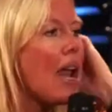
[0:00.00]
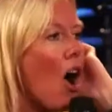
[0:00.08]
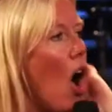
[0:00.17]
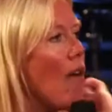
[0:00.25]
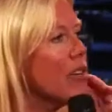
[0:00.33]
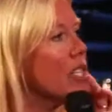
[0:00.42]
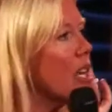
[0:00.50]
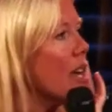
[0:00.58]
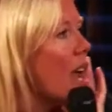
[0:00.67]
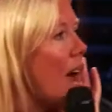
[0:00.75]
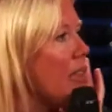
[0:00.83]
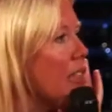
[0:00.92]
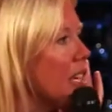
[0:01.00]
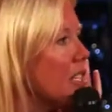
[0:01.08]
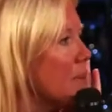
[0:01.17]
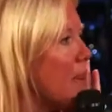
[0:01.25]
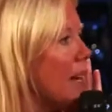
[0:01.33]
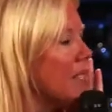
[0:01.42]
And all of a sudden, I
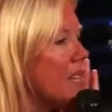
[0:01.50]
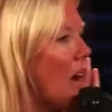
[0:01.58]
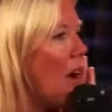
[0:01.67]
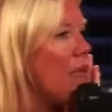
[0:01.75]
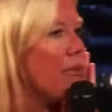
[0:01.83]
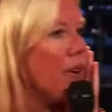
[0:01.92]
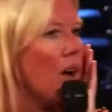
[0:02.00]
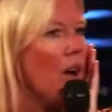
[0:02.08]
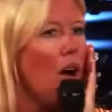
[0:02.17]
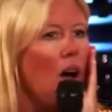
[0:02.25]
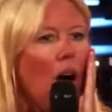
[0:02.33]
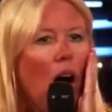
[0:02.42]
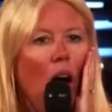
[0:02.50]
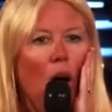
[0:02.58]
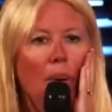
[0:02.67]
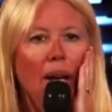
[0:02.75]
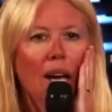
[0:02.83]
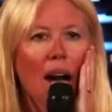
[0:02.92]
think to myself,
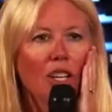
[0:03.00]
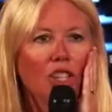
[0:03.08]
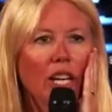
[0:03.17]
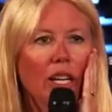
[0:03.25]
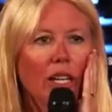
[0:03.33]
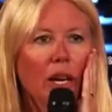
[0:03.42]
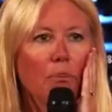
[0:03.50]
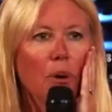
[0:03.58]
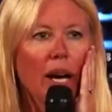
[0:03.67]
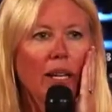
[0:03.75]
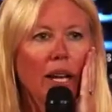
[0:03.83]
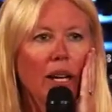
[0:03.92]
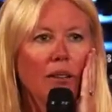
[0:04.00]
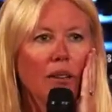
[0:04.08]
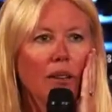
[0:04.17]
oh, my gosh, I could get pregnant.